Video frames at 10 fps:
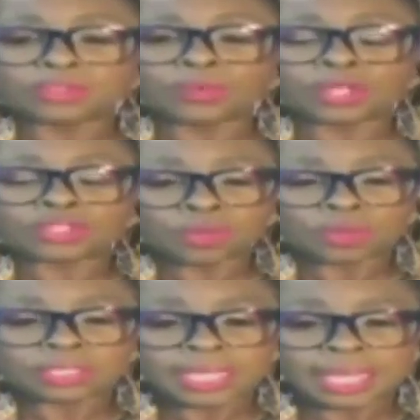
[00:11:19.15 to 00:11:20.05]
who were
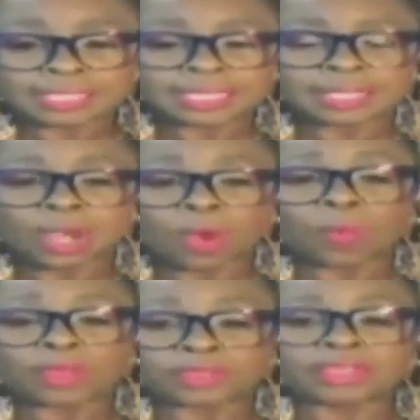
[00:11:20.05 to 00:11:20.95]
associated
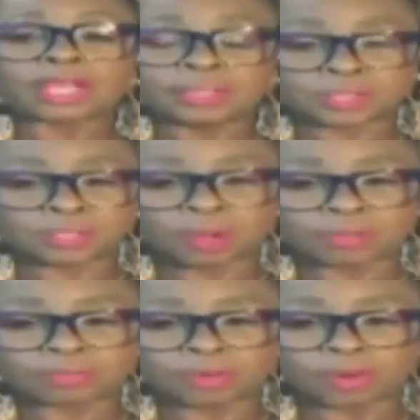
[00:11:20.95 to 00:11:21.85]
with the Calypso
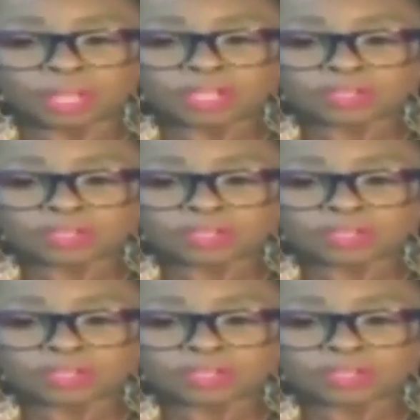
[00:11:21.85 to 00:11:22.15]
art form.